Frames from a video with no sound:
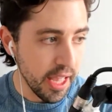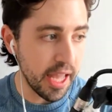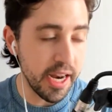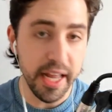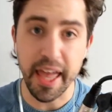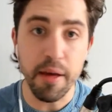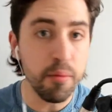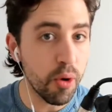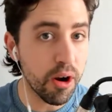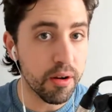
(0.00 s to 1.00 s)
And in a
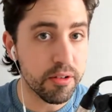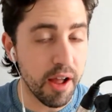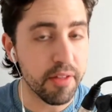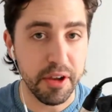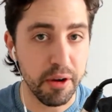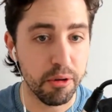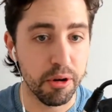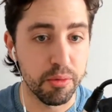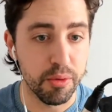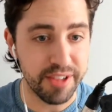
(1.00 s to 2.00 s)
game where Tyler
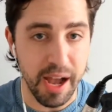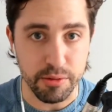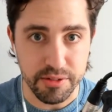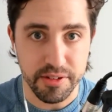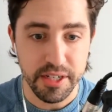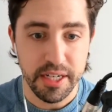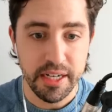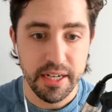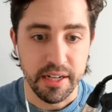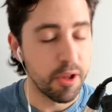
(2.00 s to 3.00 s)
Hero was out,
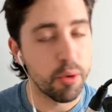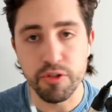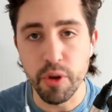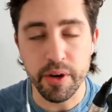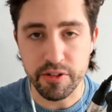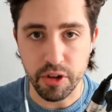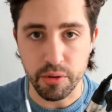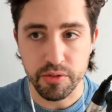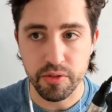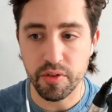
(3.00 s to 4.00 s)
there was no
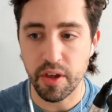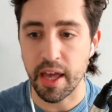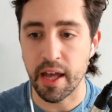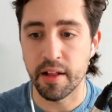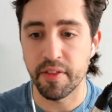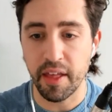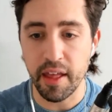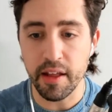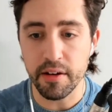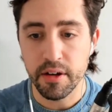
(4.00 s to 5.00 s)
excuse. And the
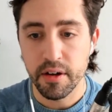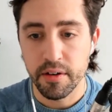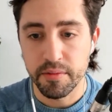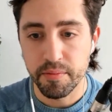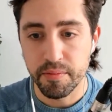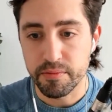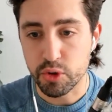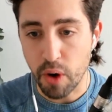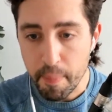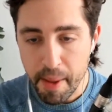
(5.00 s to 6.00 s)
Heat
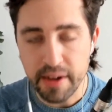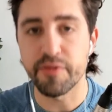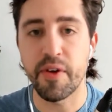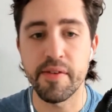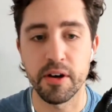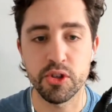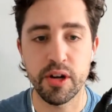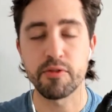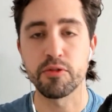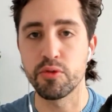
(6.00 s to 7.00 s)
dropped back to
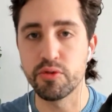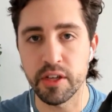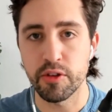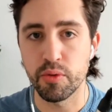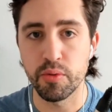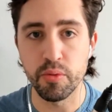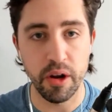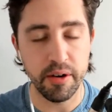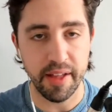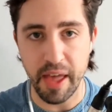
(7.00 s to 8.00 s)
500 after losing to
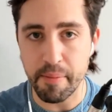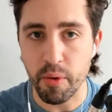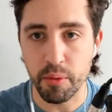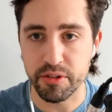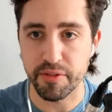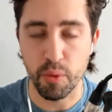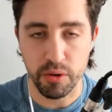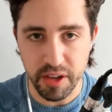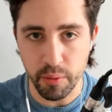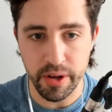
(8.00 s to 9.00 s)
what at that point was a
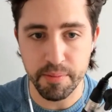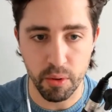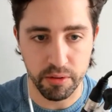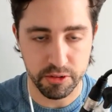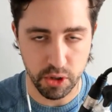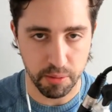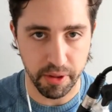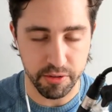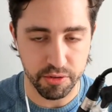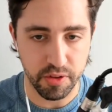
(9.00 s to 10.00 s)
14-win Portland
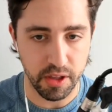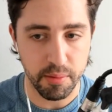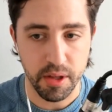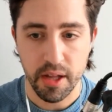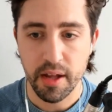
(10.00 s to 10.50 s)
Trailblazers team.